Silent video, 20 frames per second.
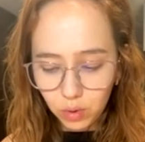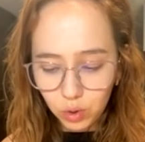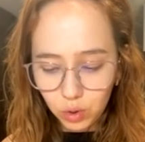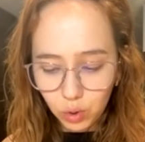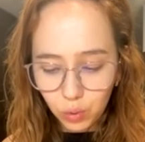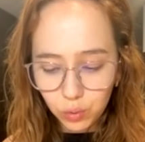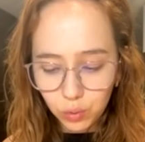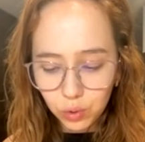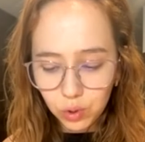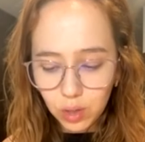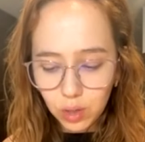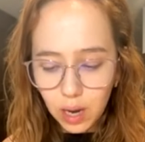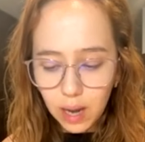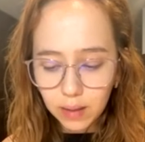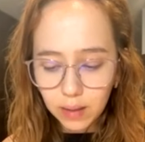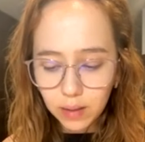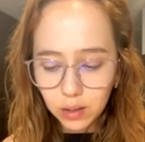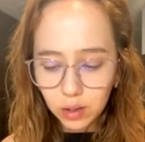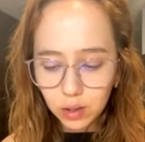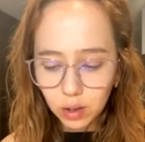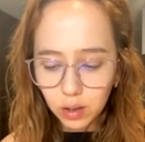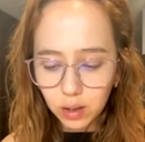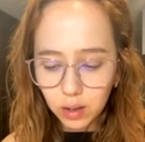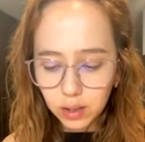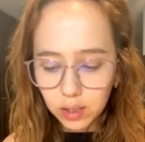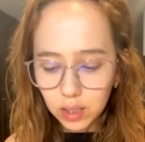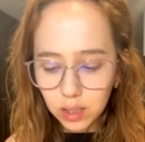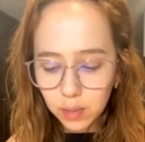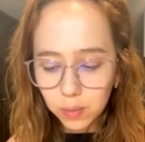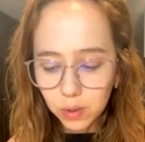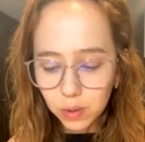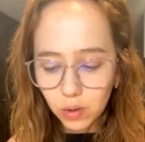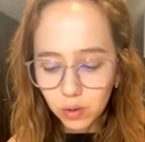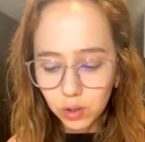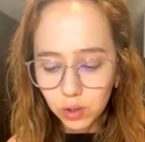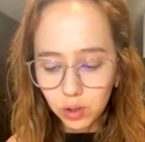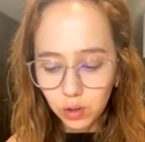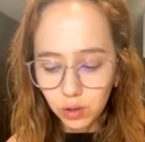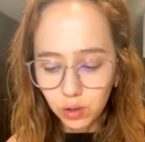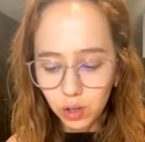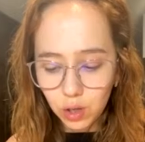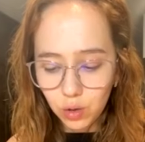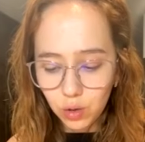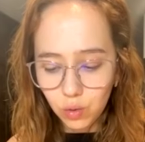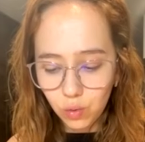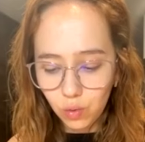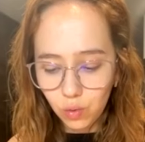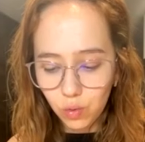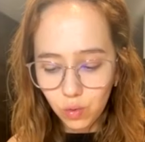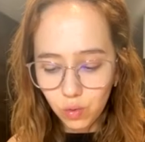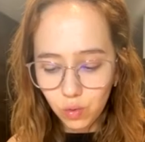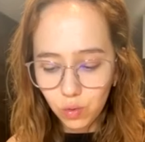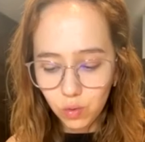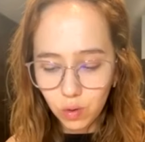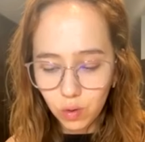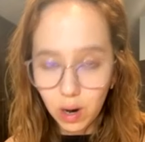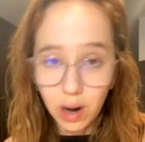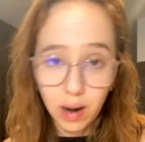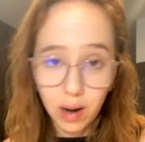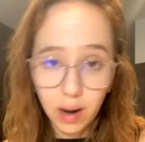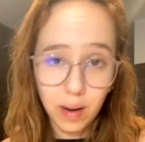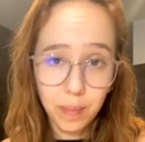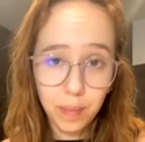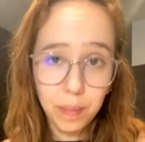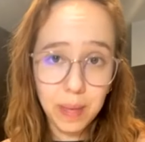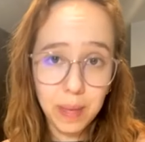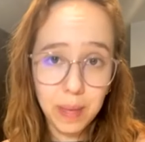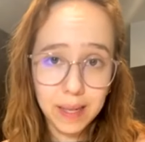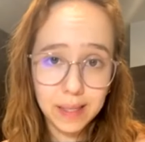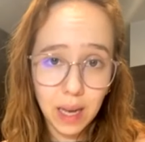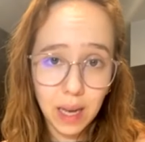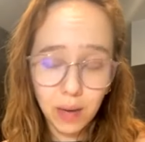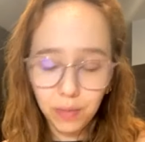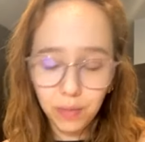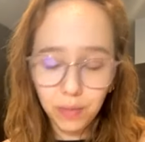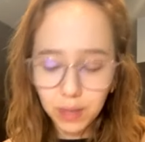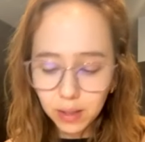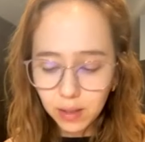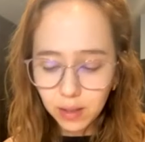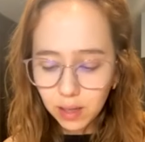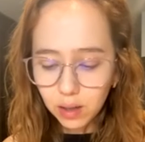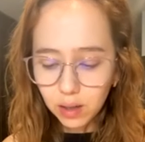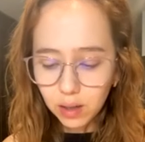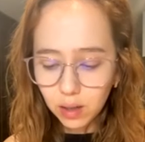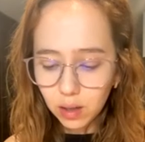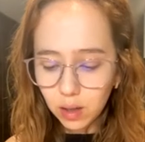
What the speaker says: Don't add the chocolate chips until you mix everything.